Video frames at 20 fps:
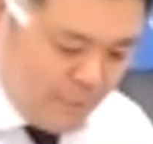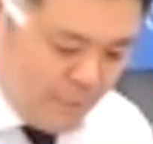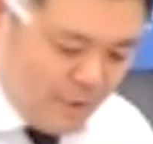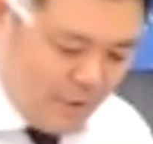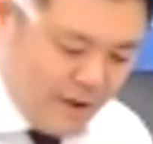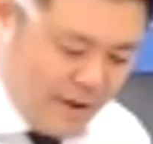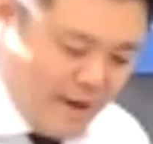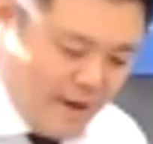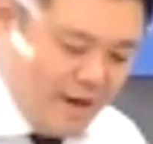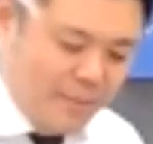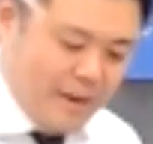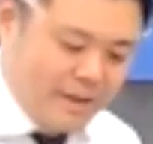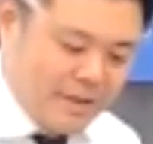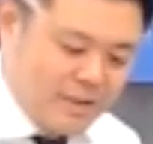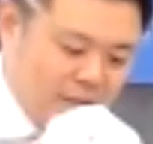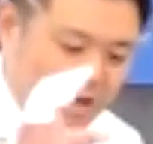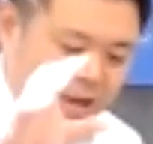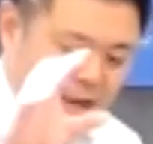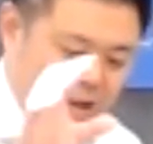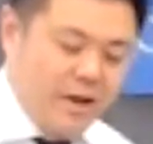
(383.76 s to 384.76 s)
okay,
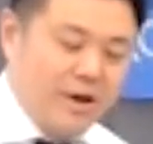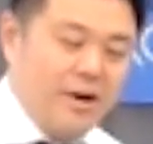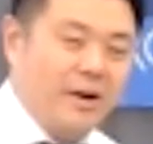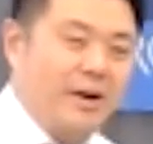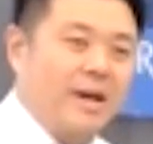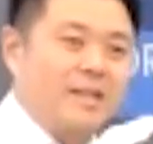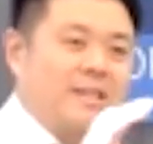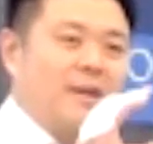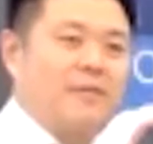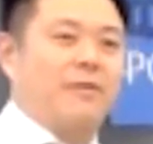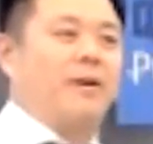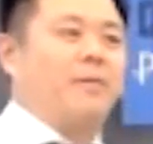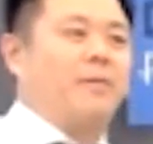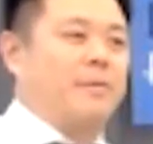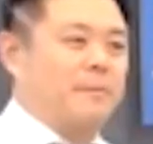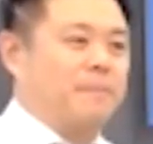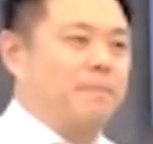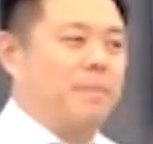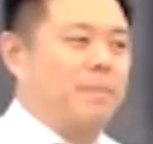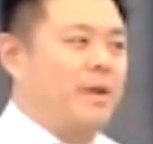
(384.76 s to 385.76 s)
anyways, here is a
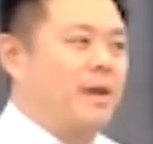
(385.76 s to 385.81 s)
farmer.